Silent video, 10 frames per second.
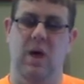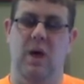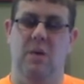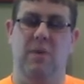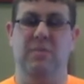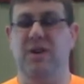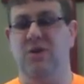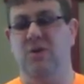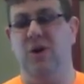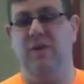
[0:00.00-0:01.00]
Maybe
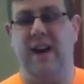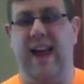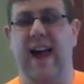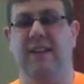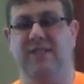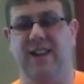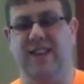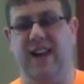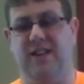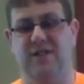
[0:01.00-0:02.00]
you already have done
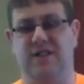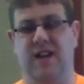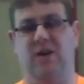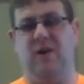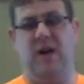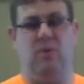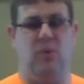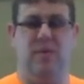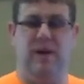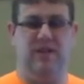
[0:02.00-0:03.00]
that and you're saying, okay, but
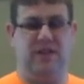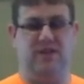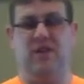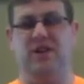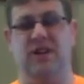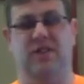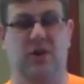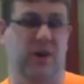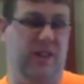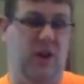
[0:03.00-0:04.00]
what about this friction of
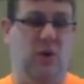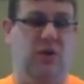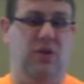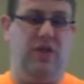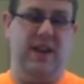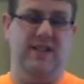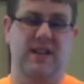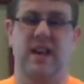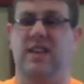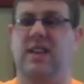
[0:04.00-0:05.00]
doing the old things
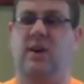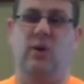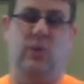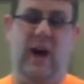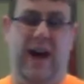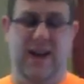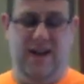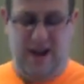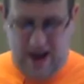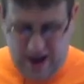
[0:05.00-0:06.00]
the old way? How